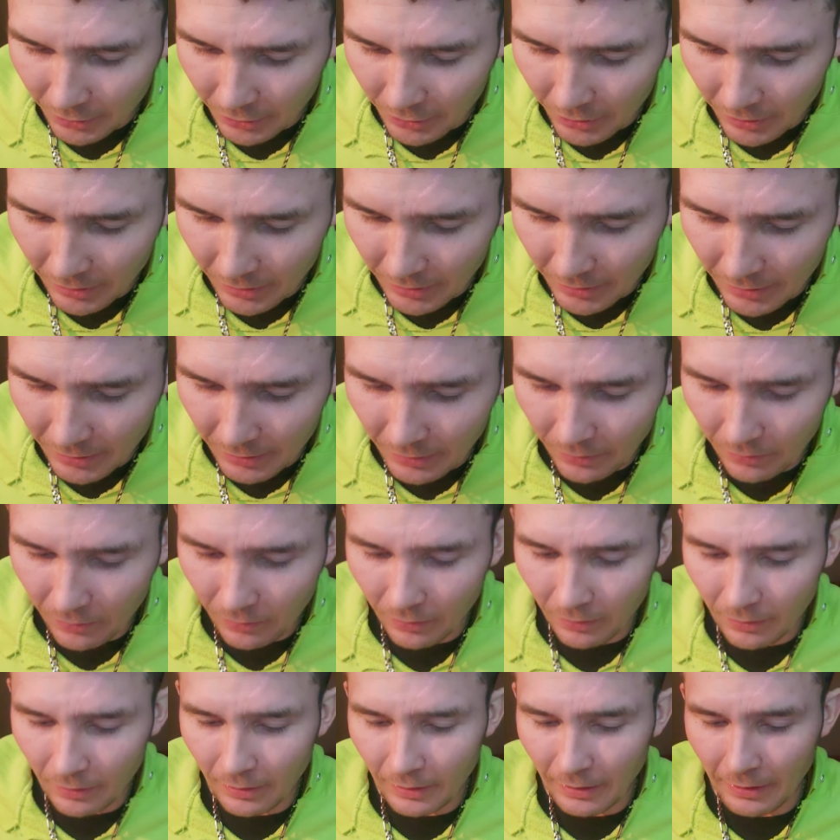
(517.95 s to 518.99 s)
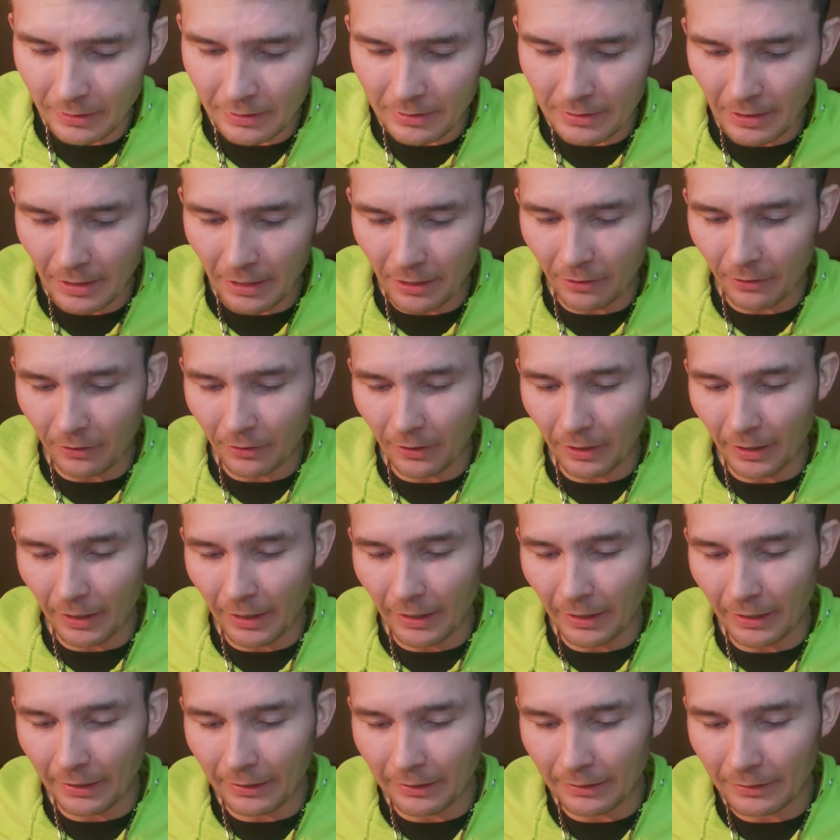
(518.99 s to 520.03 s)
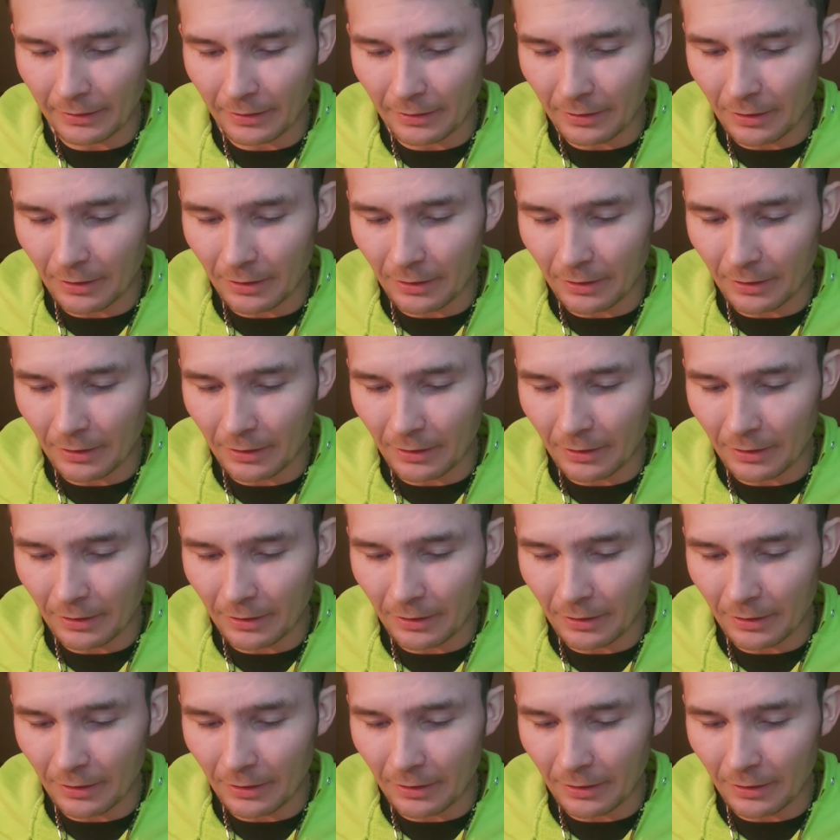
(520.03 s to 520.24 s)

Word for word: Jesus knew that his hour had